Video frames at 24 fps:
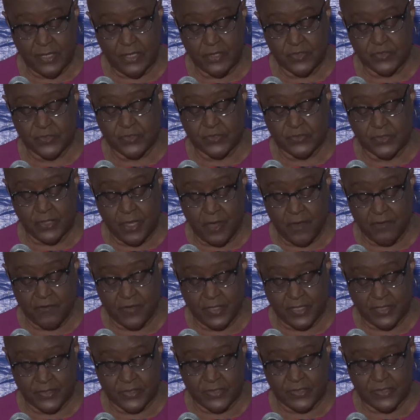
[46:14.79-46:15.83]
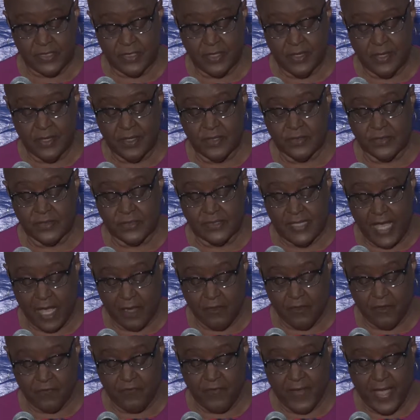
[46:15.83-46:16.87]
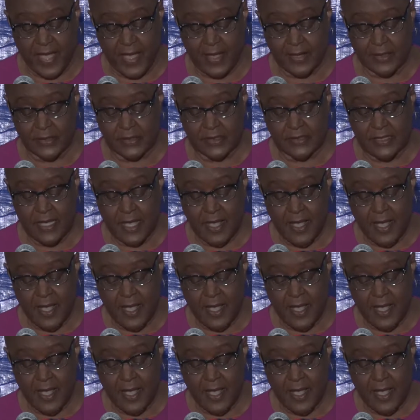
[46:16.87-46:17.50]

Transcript: service, sacrifice,